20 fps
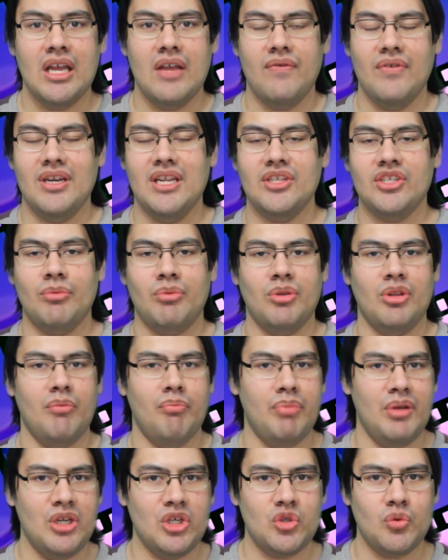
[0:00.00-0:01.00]
If you need something to
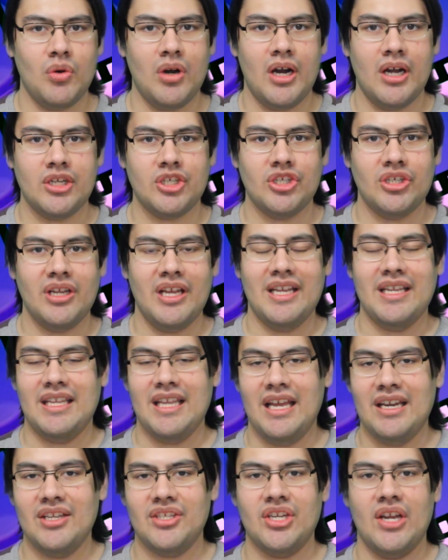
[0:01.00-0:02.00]
binge watch,
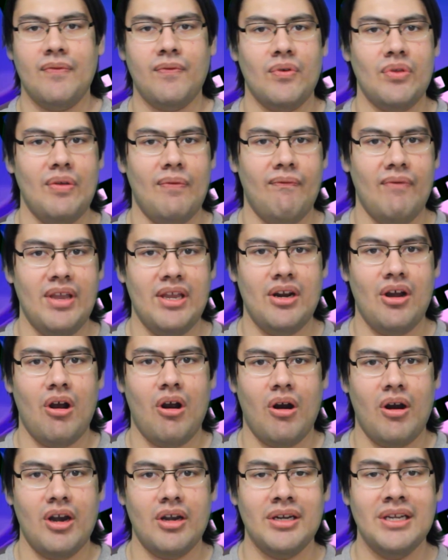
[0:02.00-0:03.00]
again, it's not for the faint of
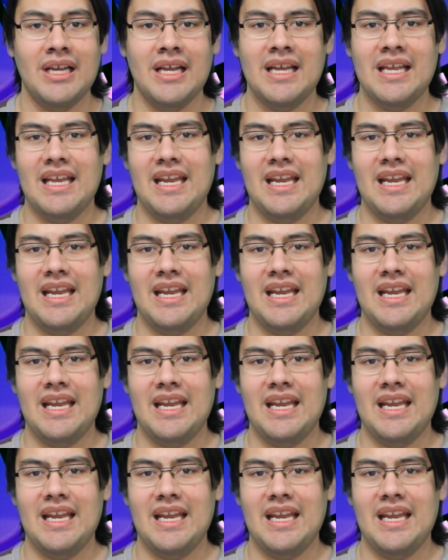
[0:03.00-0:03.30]
heart.